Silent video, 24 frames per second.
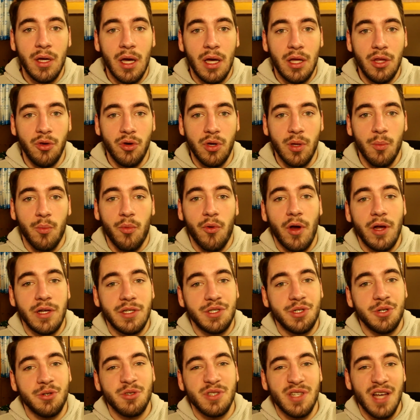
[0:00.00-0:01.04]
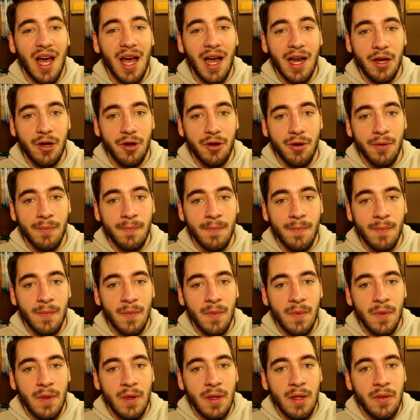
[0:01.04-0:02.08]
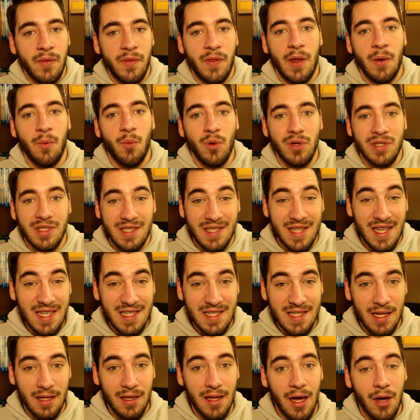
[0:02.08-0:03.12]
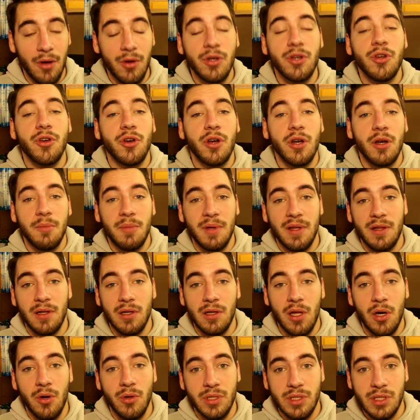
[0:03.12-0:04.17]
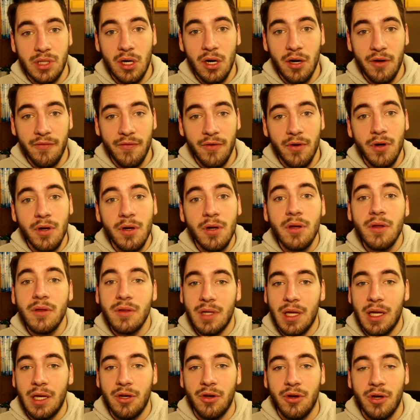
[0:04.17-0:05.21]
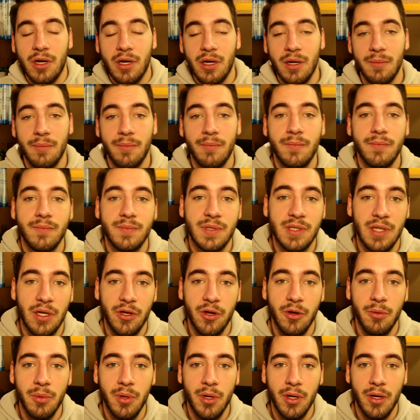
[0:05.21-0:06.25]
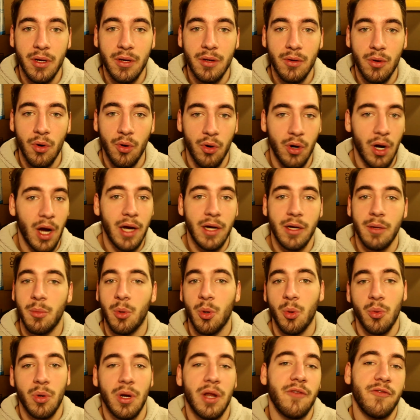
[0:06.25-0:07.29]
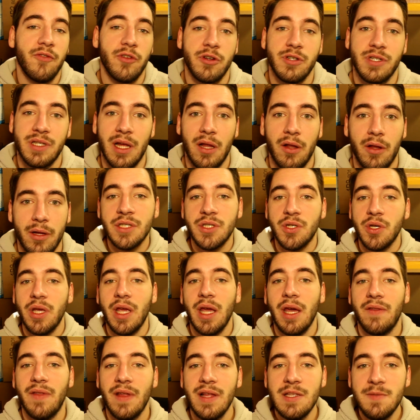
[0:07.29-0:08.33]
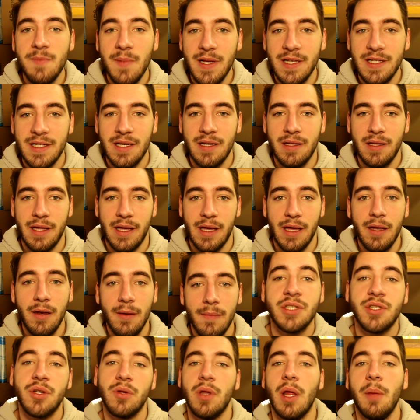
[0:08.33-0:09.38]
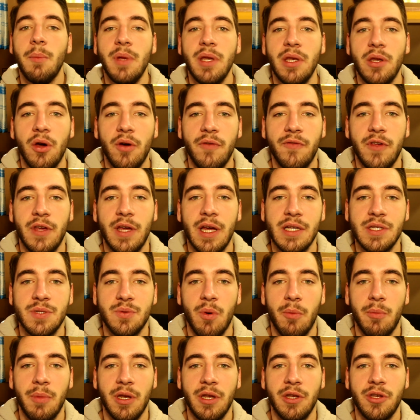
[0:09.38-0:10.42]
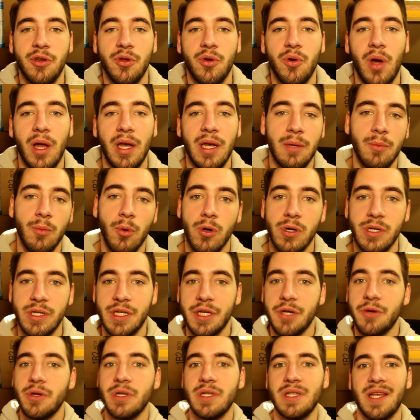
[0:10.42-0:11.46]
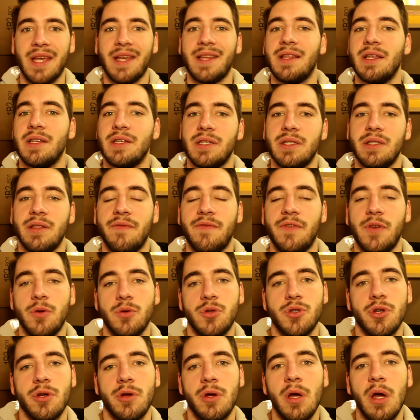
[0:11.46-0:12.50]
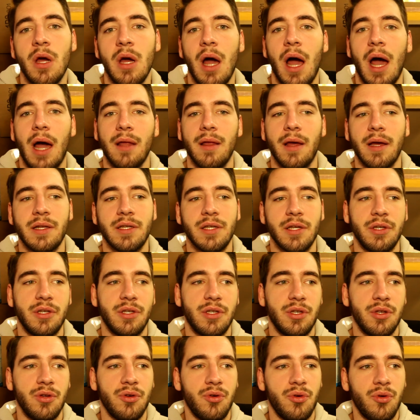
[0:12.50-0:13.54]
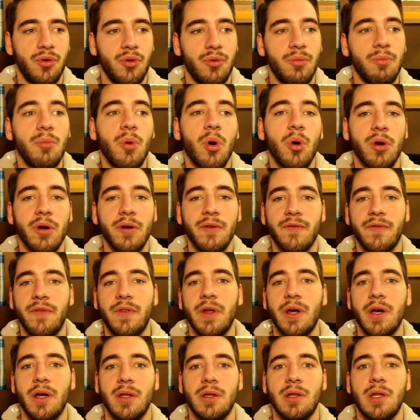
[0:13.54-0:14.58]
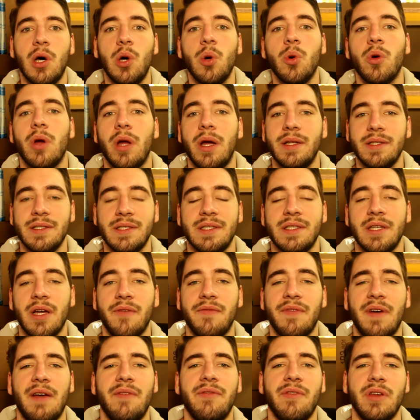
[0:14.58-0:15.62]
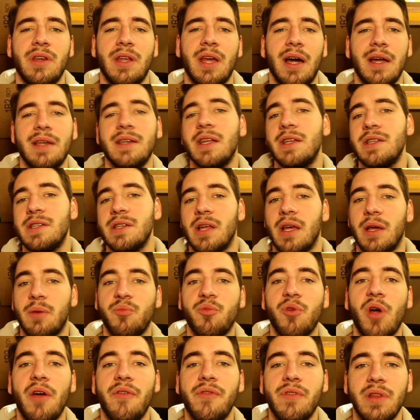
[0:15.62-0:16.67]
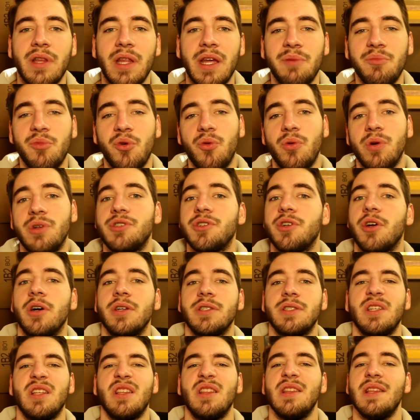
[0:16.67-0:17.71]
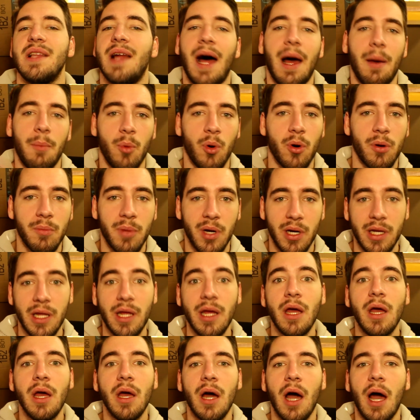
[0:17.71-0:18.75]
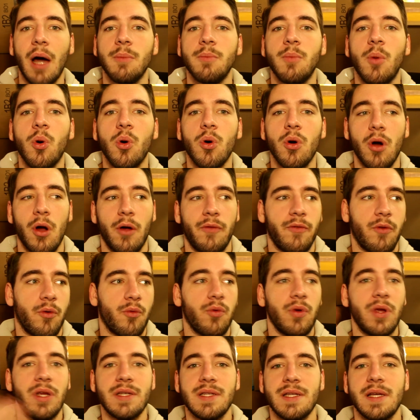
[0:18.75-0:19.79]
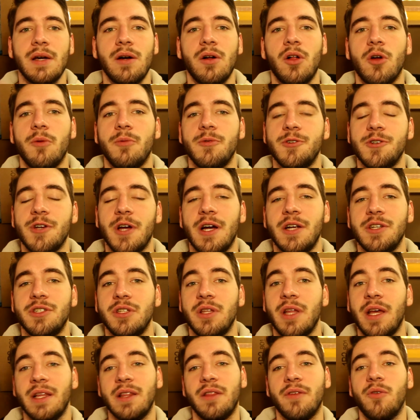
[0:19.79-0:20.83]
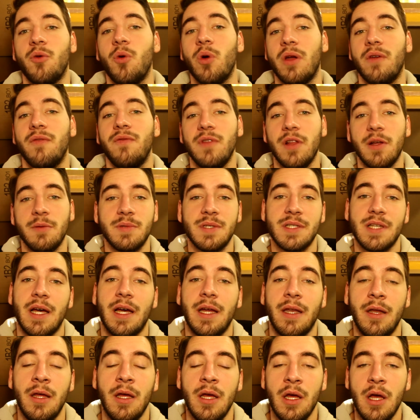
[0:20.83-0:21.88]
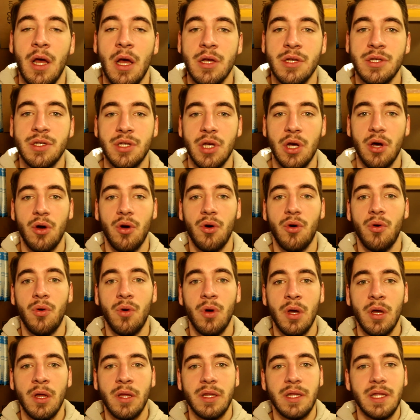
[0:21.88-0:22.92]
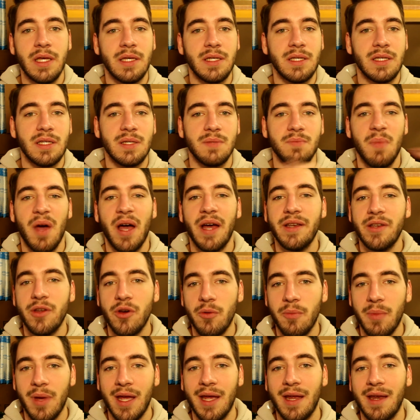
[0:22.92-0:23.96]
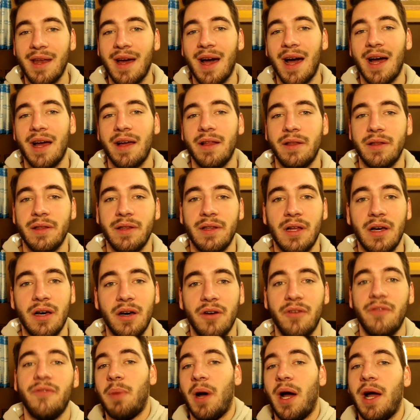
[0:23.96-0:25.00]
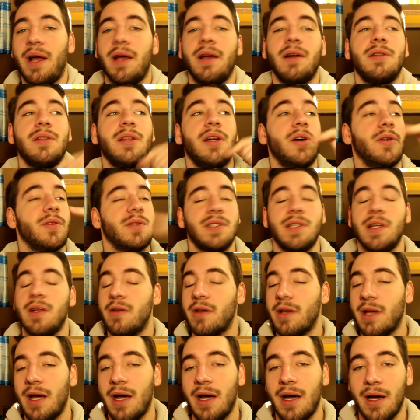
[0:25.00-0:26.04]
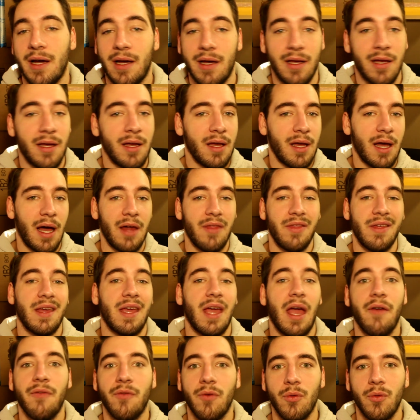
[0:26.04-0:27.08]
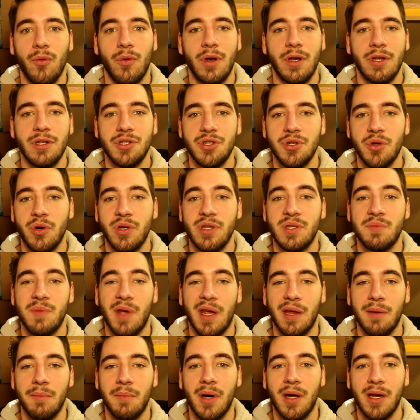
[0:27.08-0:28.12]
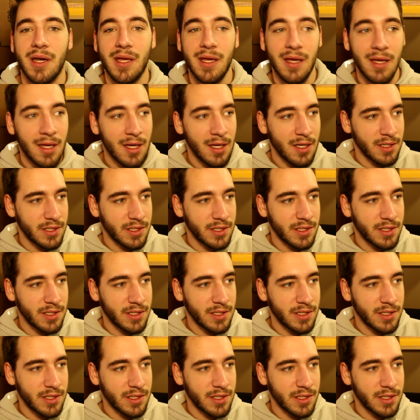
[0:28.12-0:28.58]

You can price yours higher. Then once they sell out, you're going to be the lowest offer. Then you're going to sell your book or item or whatever you're selling. So yeah, that's basically it. So let me know if you guys want me to do any more series like this in the future. I like to do more of the lower end stuff. I haven't gotten into like private label, which costs a lot more money. I'm more on the retail arbitrage and like the quick flip side. So this is my domain. I love buying low, selling high. I think everyone enjoys making money.